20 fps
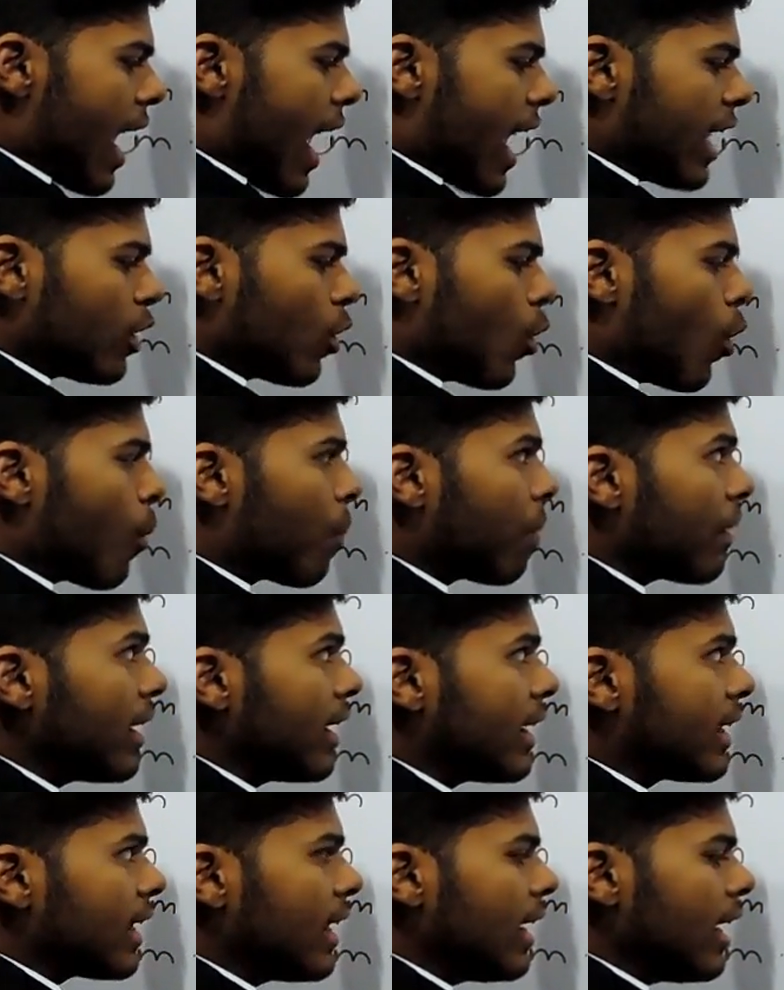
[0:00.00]
and open
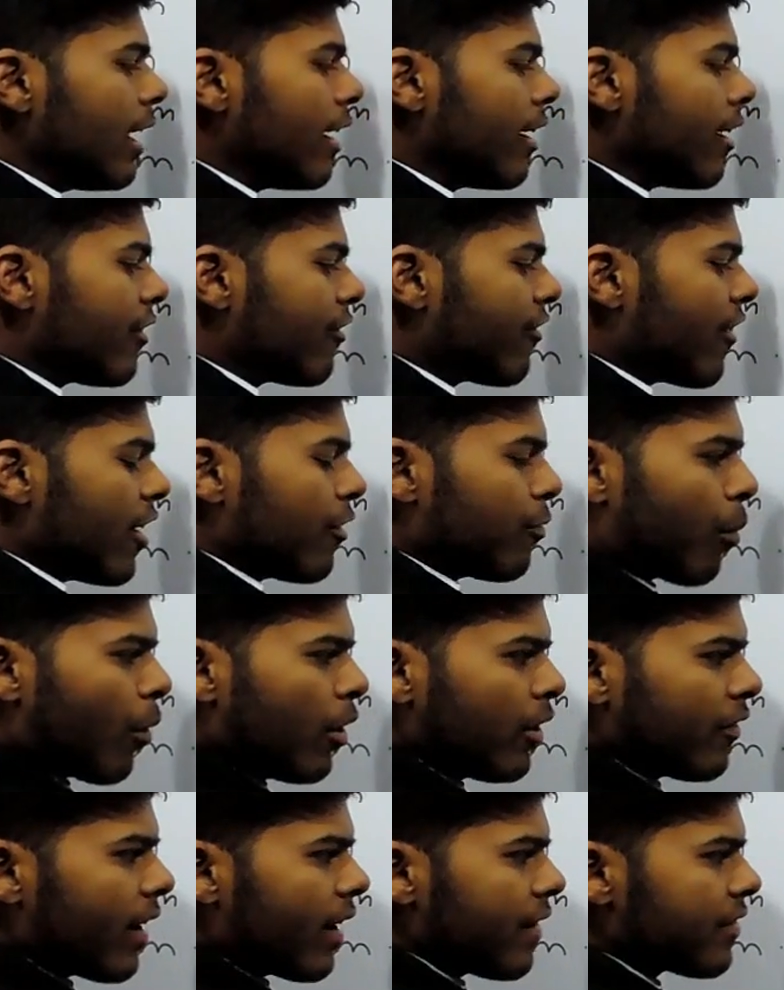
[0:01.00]
it till
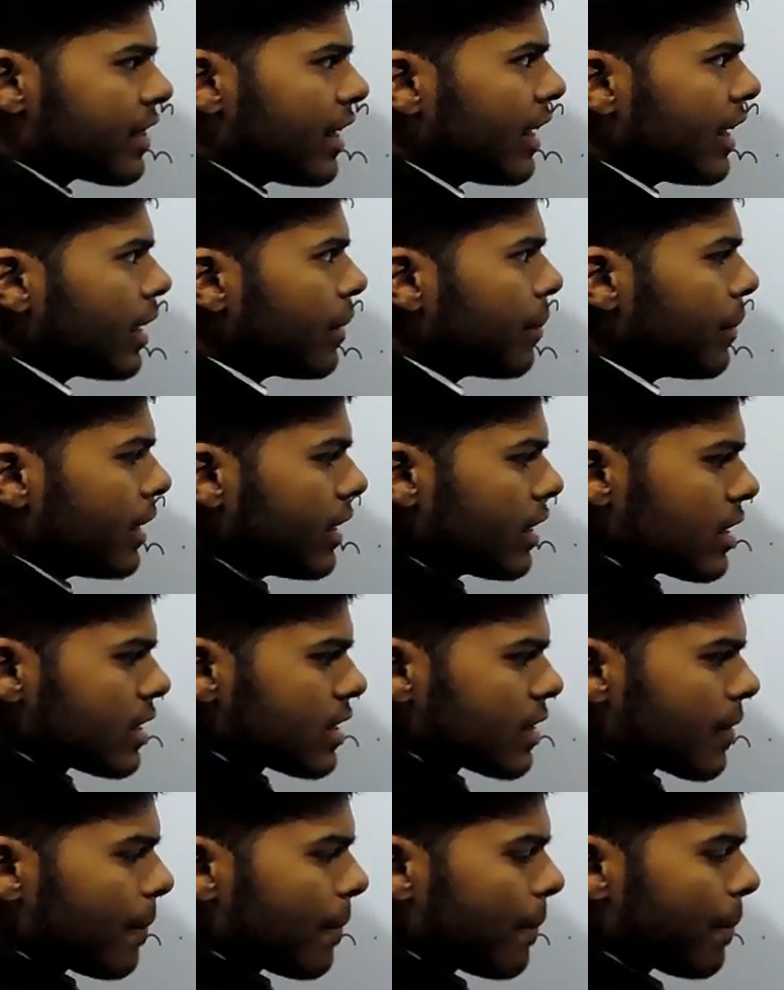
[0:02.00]
5.5 centimeters.